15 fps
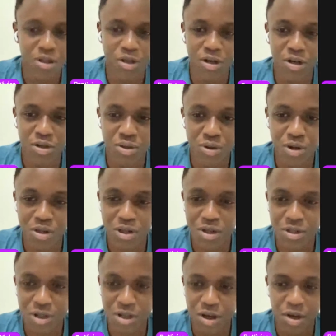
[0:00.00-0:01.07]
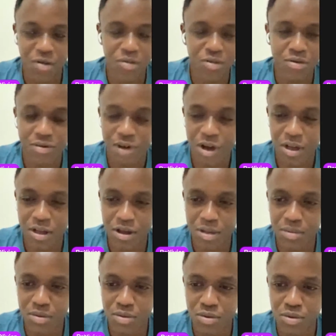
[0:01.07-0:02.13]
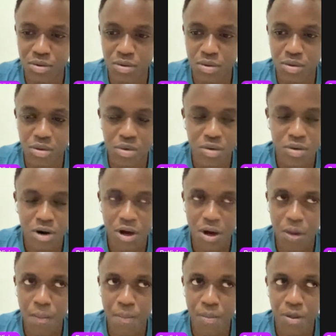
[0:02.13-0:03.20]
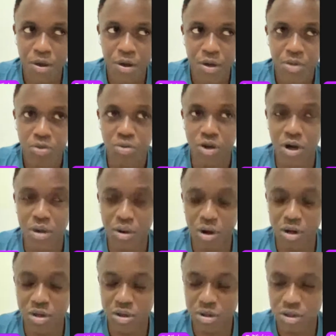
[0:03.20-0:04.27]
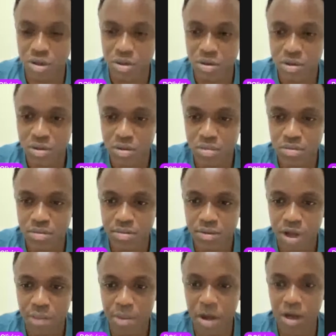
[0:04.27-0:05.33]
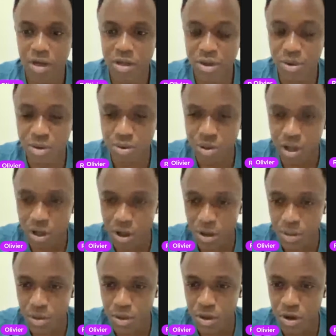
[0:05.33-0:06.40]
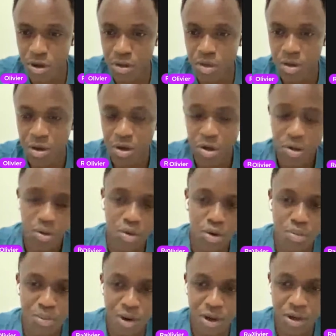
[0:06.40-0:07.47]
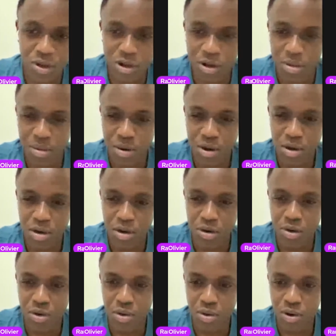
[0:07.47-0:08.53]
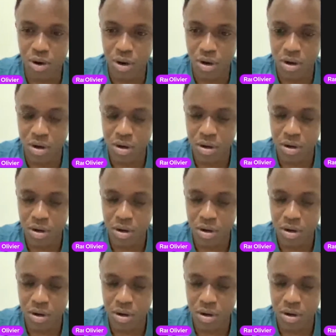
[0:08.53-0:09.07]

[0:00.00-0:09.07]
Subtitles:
international interns and can fly them to their location. In my case, I was working with the Google Play team in London.